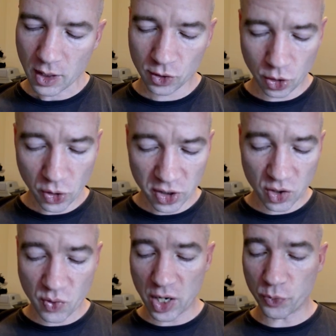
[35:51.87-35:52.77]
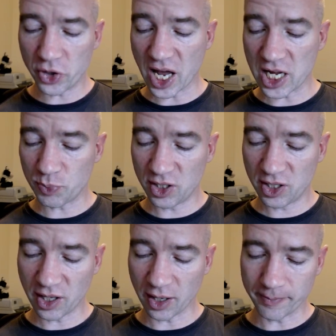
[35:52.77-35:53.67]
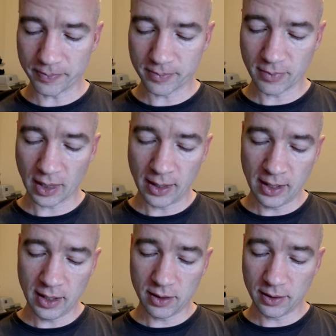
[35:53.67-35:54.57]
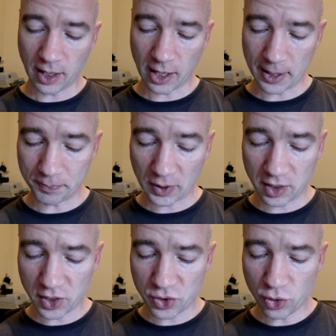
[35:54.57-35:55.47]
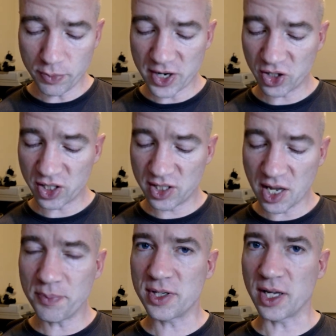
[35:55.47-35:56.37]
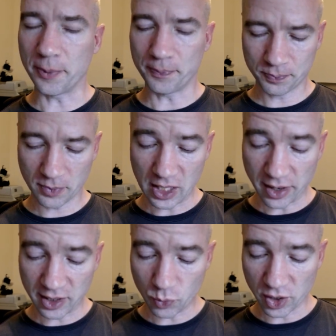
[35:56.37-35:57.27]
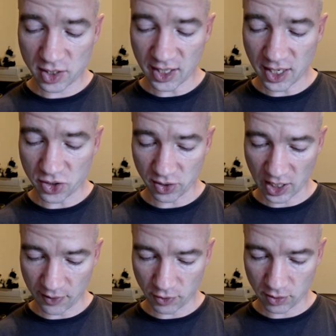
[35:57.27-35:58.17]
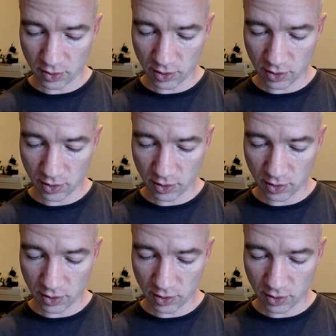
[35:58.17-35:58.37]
You look at the ground where it has been digging. There are 2 magic gems there, like the one Celator gave you.